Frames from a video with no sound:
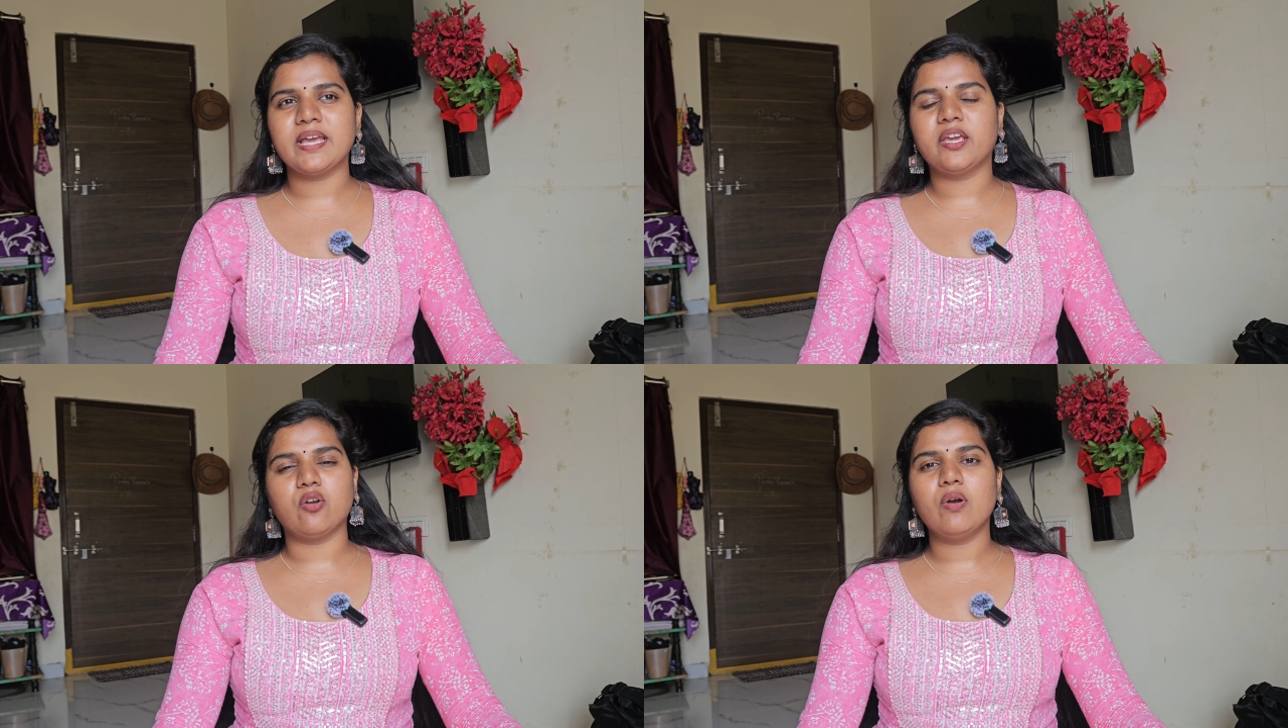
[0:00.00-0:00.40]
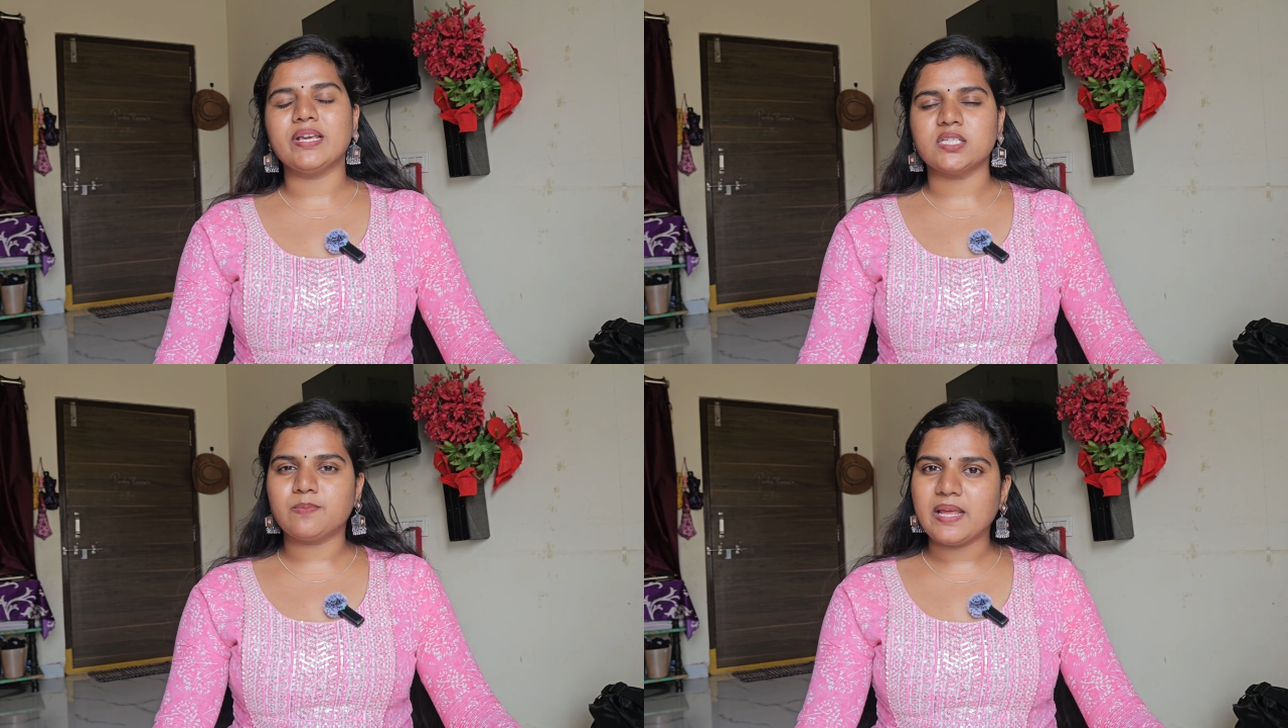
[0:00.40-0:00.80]
I cannot
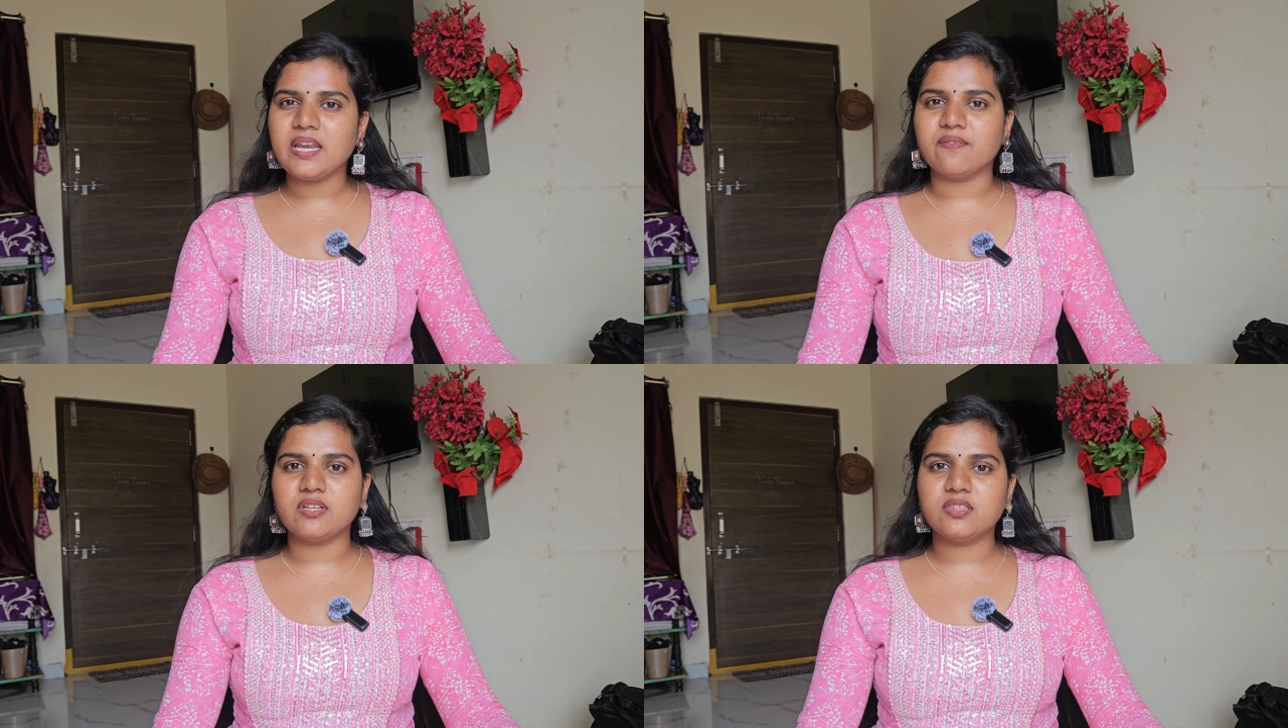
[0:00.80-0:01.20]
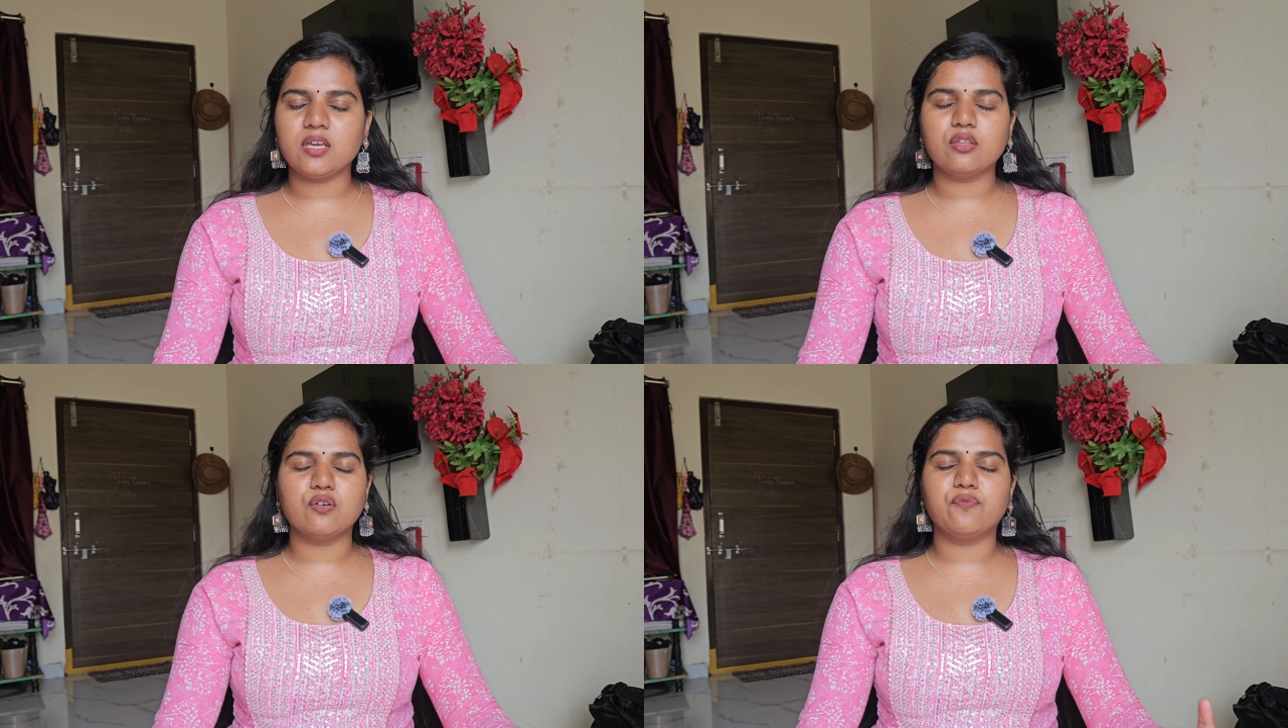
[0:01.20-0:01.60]
explain
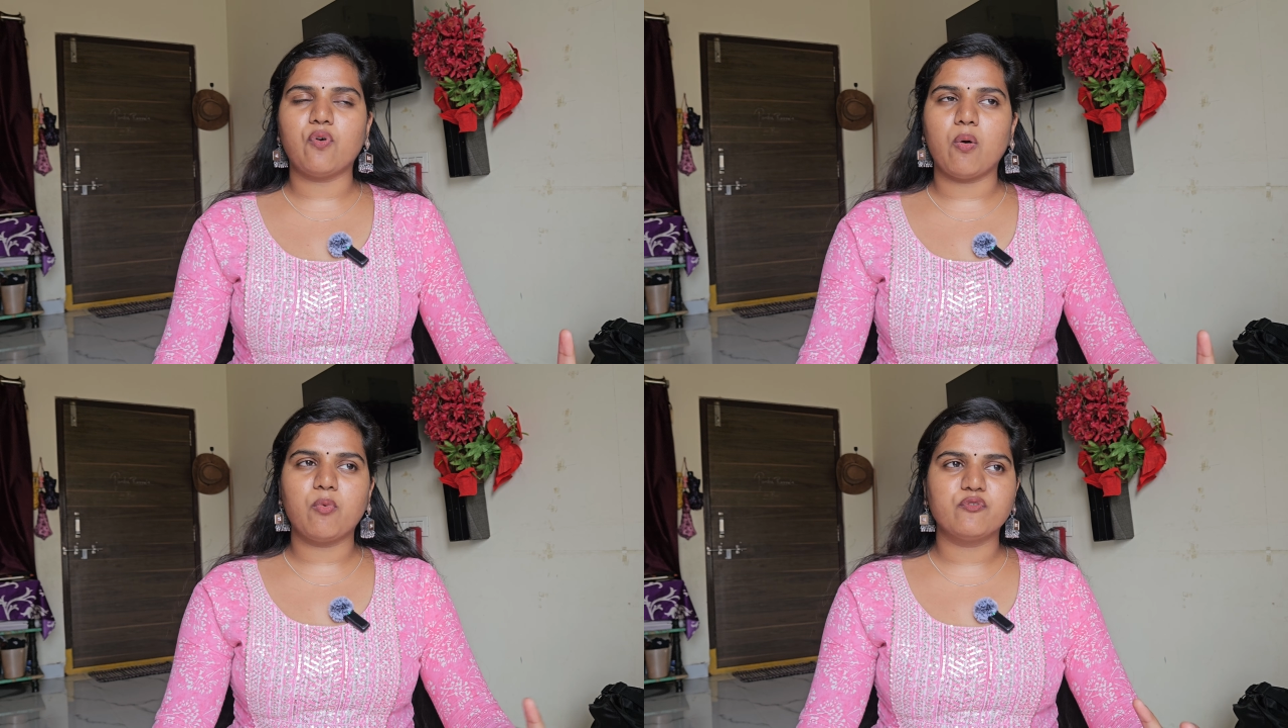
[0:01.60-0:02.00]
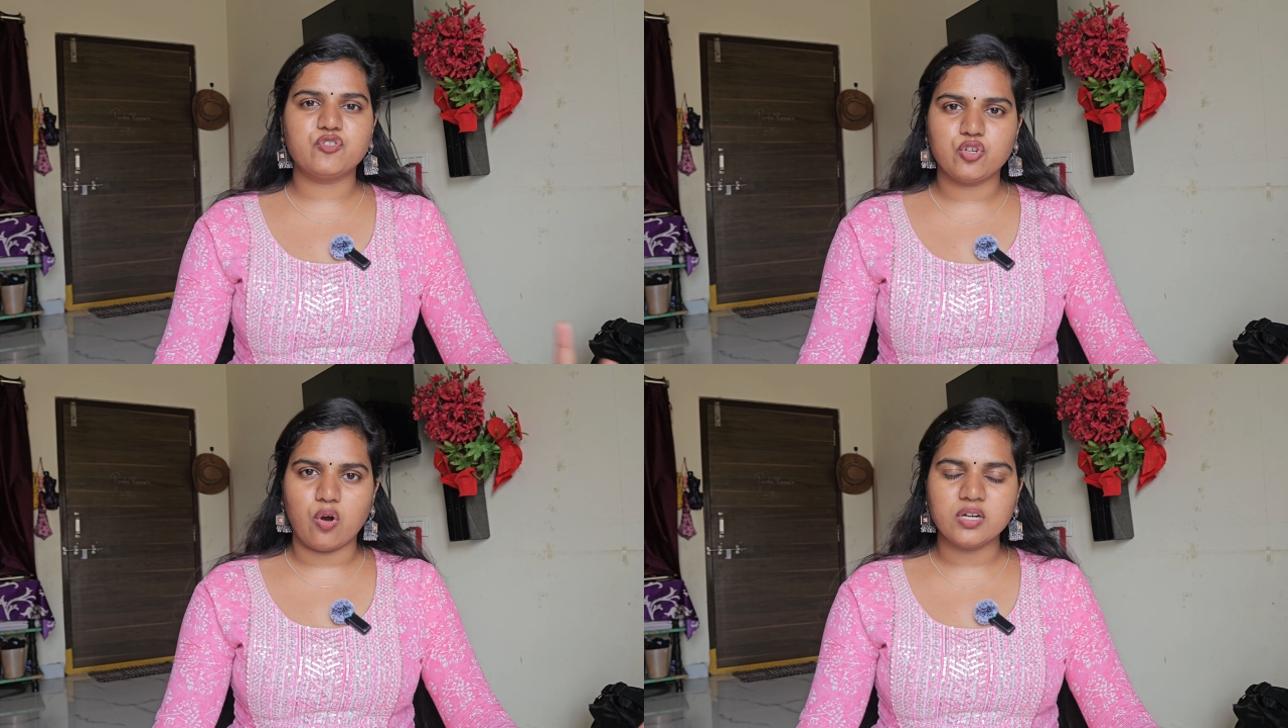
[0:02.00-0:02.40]
everything in the form of
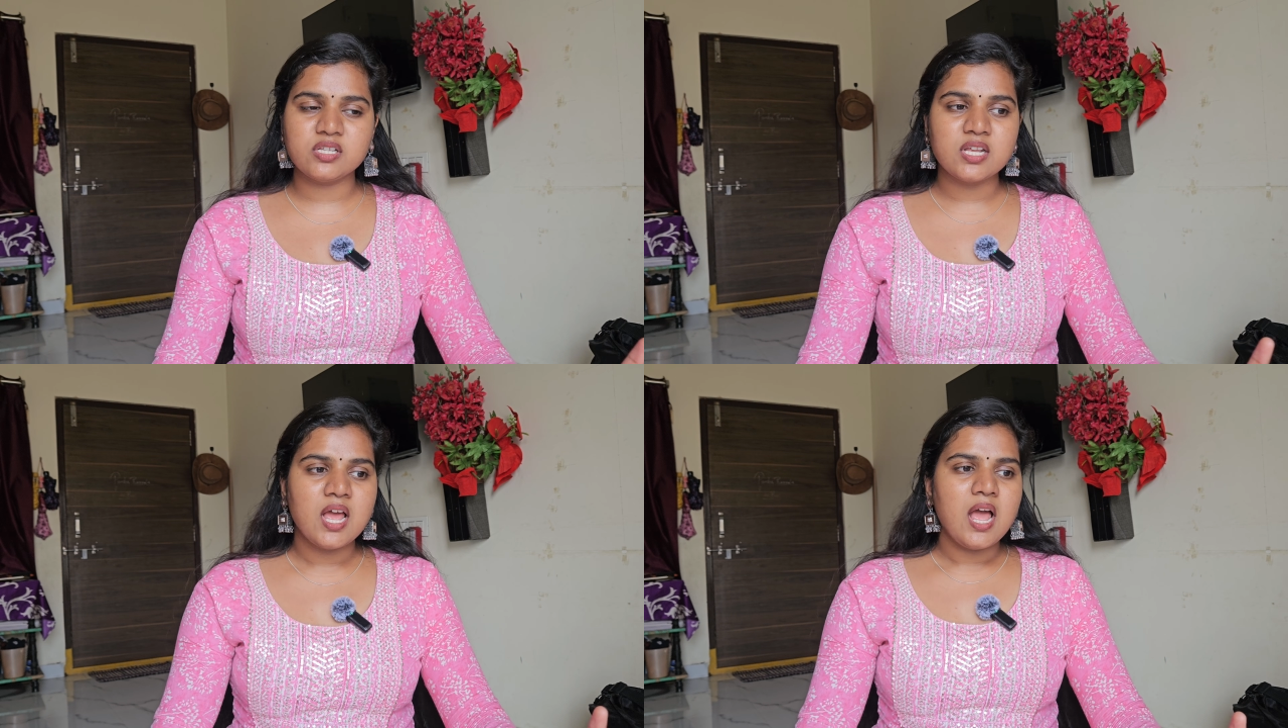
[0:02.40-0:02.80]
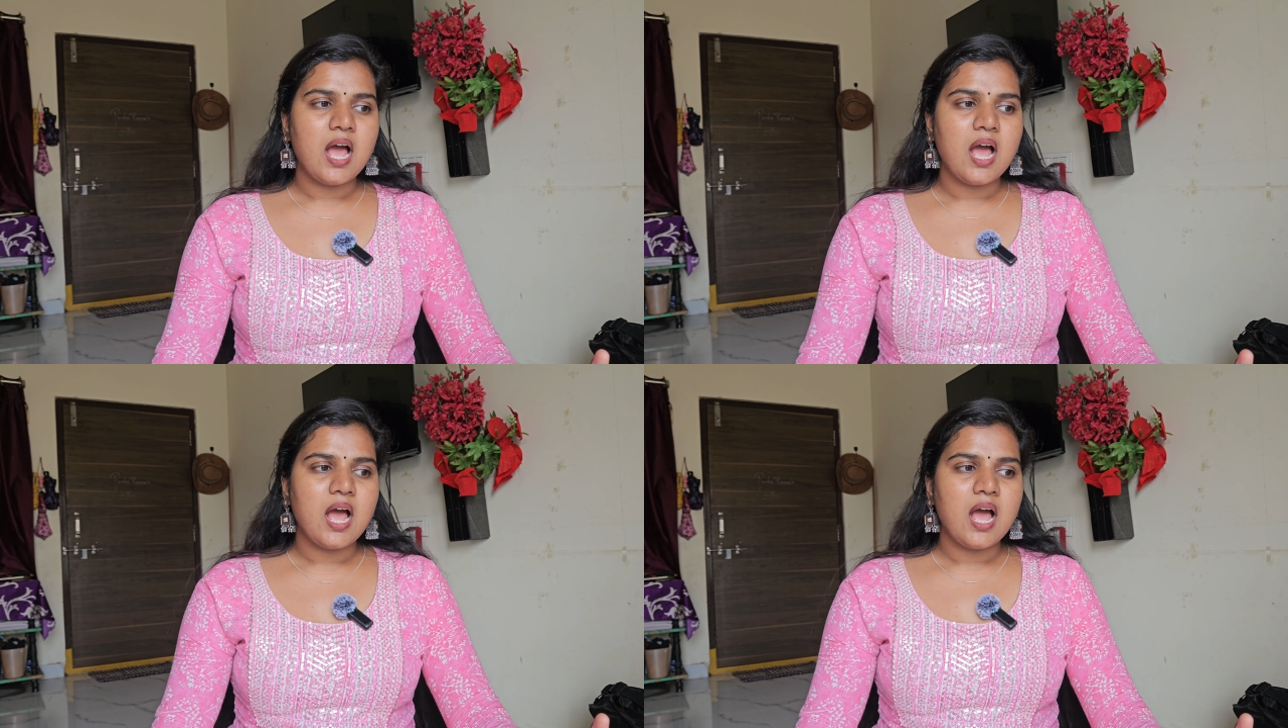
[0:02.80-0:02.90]
shorts.